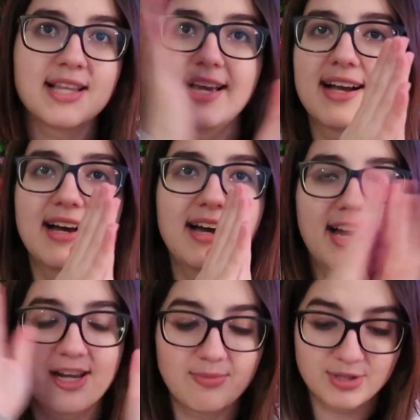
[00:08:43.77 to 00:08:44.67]
Like,
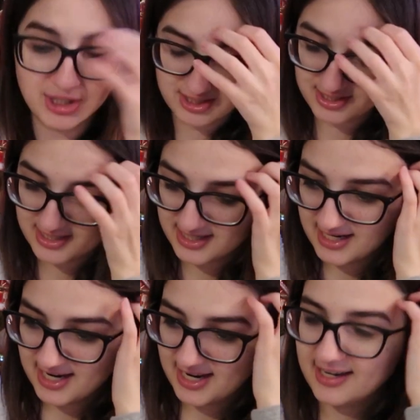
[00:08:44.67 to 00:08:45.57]
I am just,
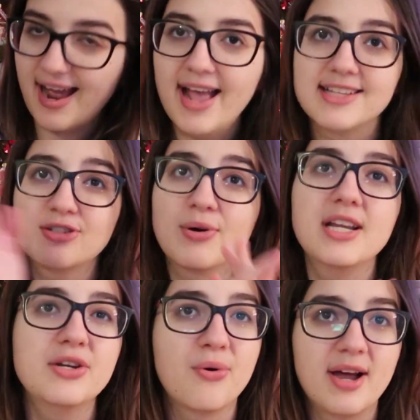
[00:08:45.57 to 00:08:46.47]
guys,
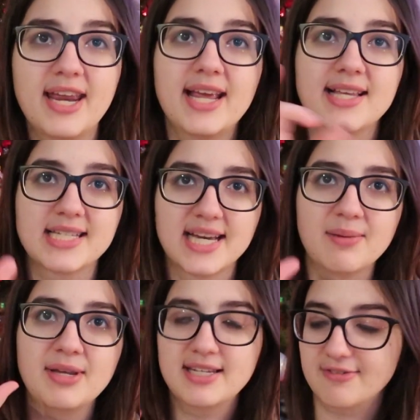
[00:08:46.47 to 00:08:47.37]
2020 is gonna
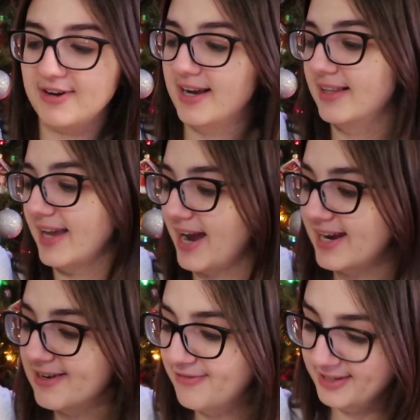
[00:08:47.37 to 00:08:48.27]
be different. Like, I
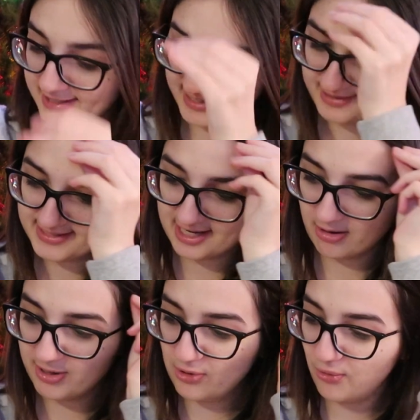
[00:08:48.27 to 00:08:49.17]
can feel it. It's
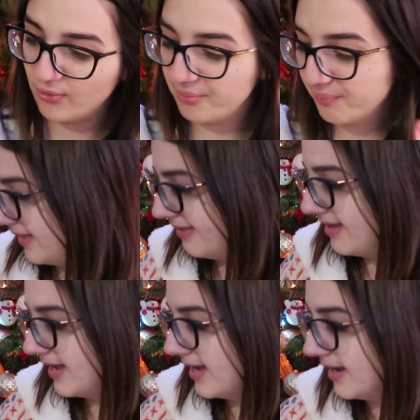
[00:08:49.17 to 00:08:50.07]
gonna be cool.
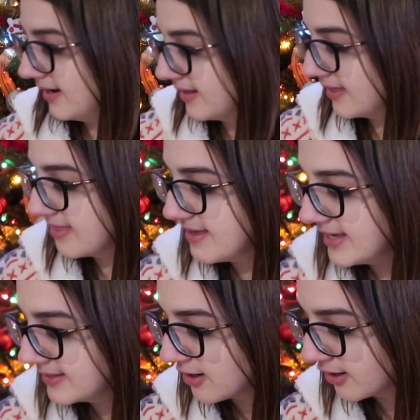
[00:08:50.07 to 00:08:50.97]
Then
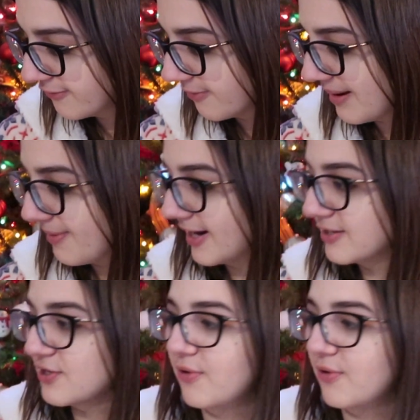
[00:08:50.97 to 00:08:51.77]
these are from my parents.